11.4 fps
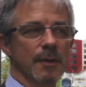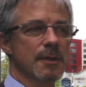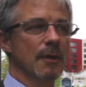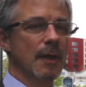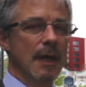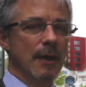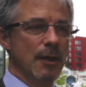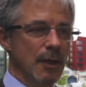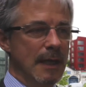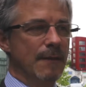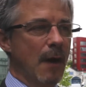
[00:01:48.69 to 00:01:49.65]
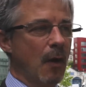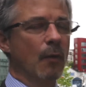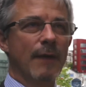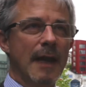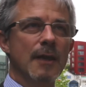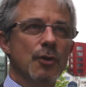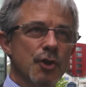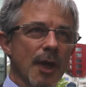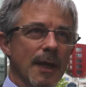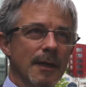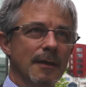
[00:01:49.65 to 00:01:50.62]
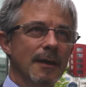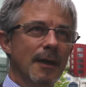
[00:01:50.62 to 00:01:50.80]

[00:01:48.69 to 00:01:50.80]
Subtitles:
So you need the whole value chain